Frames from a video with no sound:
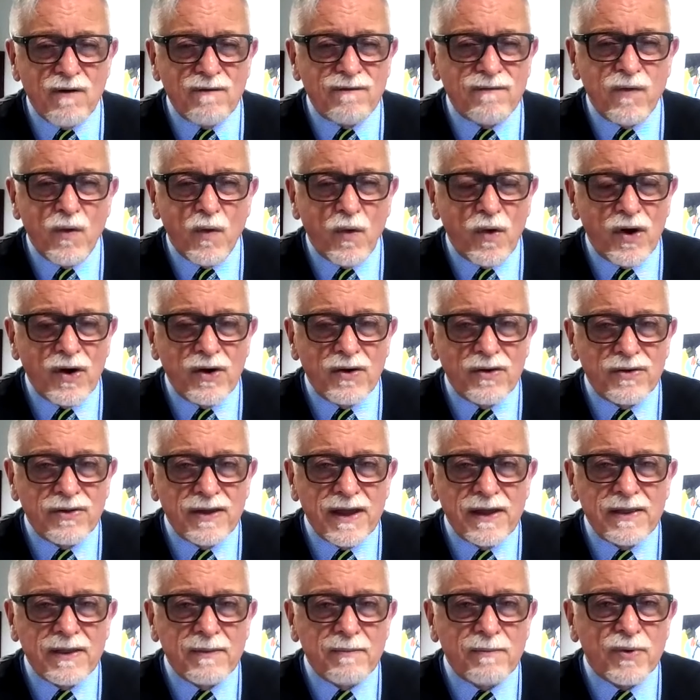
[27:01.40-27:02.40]
forth?
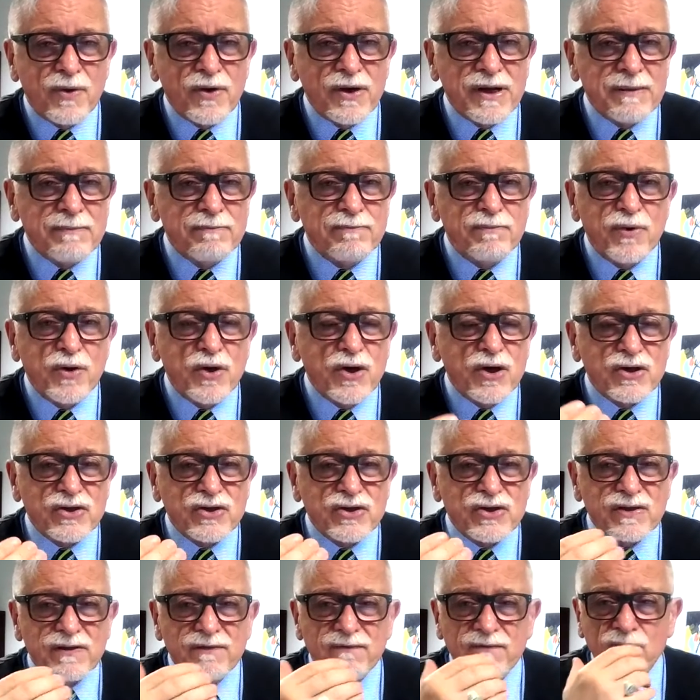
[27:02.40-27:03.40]
And the burning
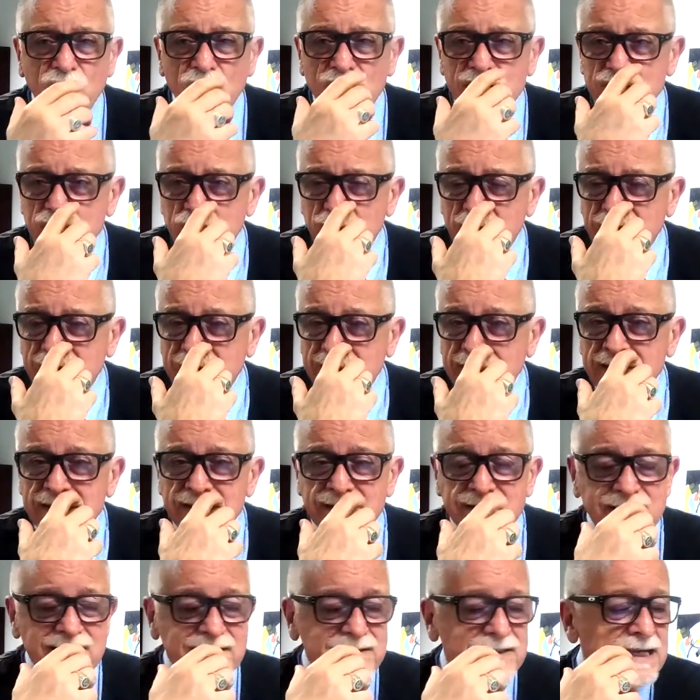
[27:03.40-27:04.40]
bush, the voice
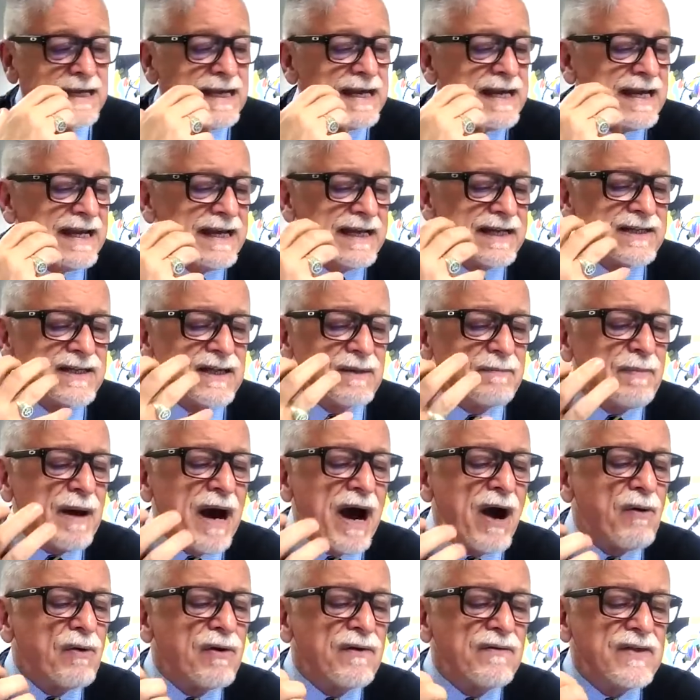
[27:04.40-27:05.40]
within says, it is the
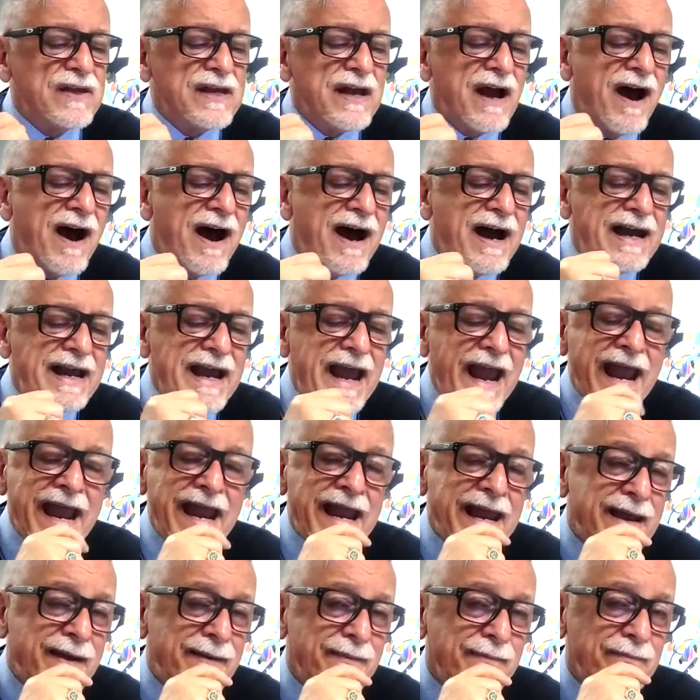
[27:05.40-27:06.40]
power of the I
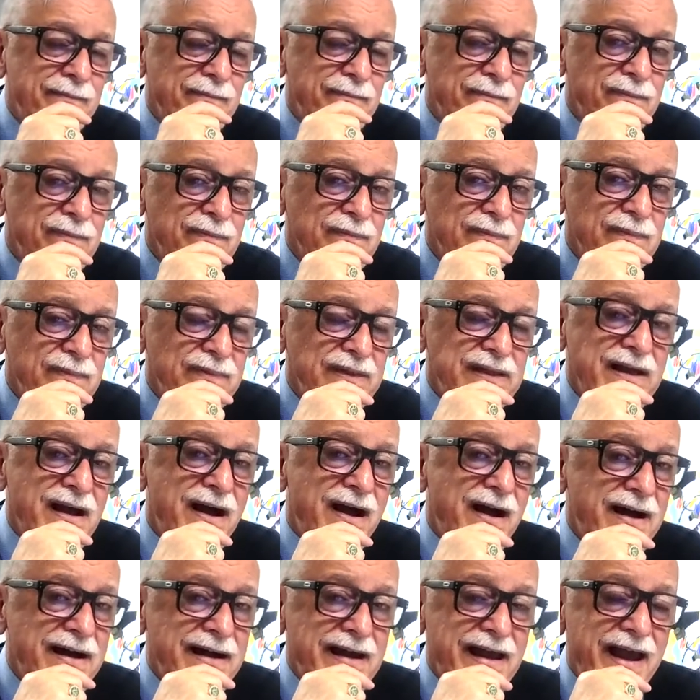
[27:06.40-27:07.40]
am. The
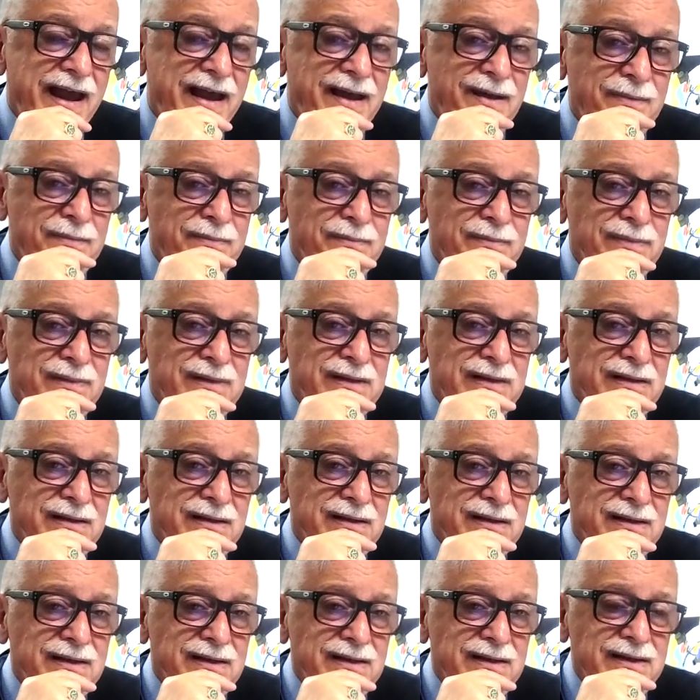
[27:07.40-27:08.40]
I am
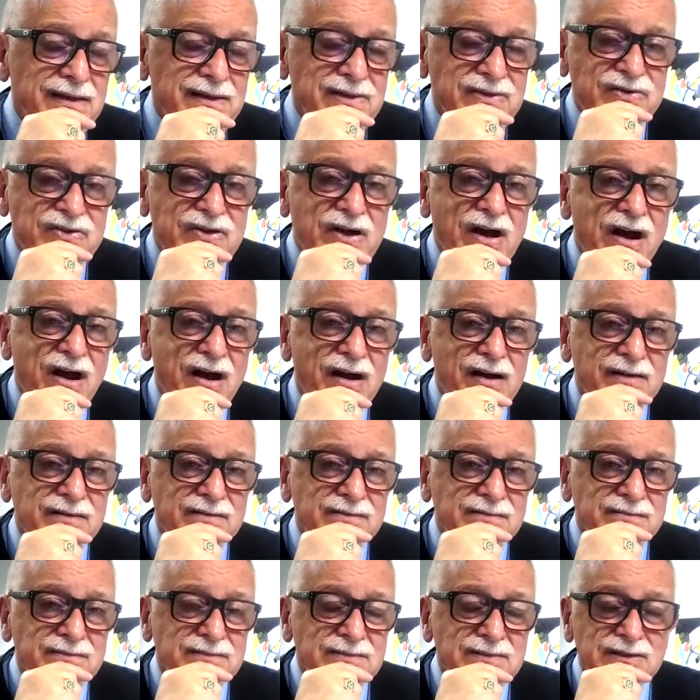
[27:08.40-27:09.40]
is God,
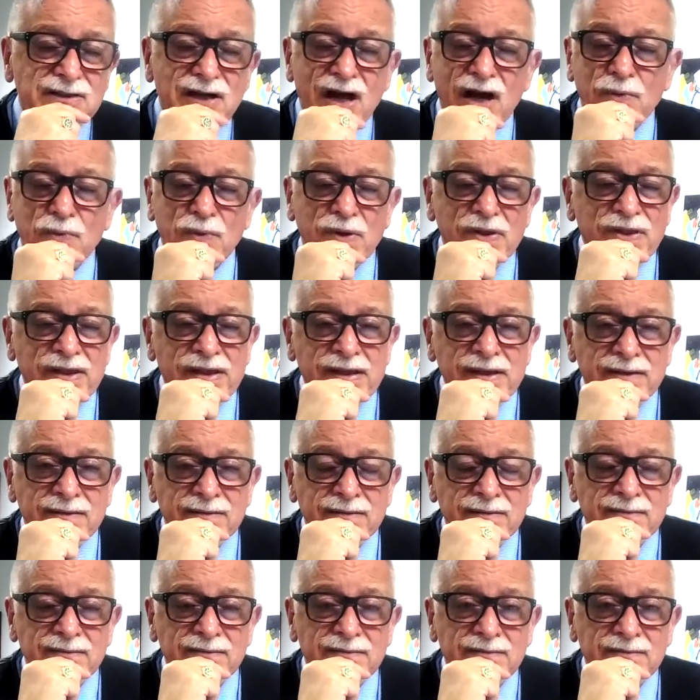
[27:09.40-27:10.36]
God within.